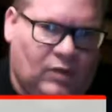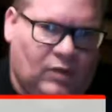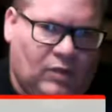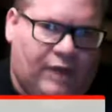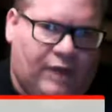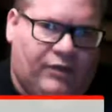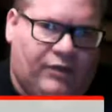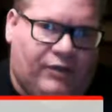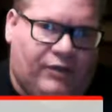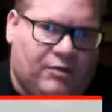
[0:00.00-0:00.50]

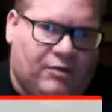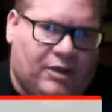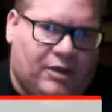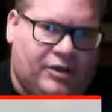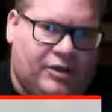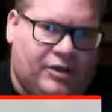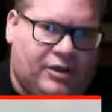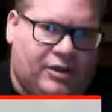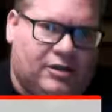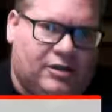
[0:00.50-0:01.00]
you're watching
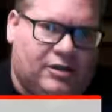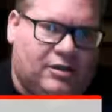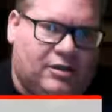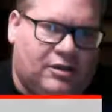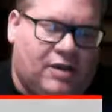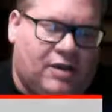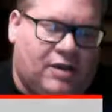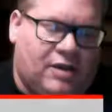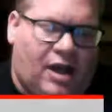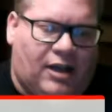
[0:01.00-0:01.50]
us
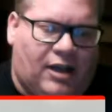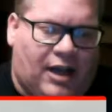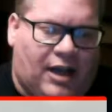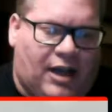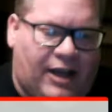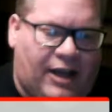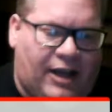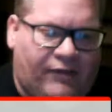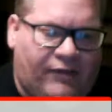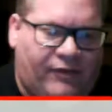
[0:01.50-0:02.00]
not
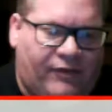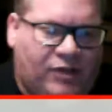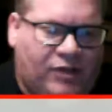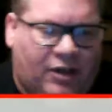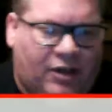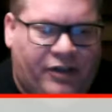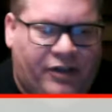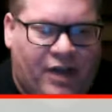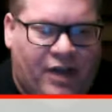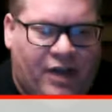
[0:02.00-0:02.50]
live, sorry you
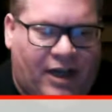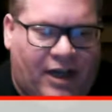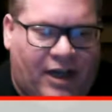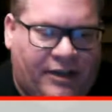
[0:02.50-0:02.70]
died.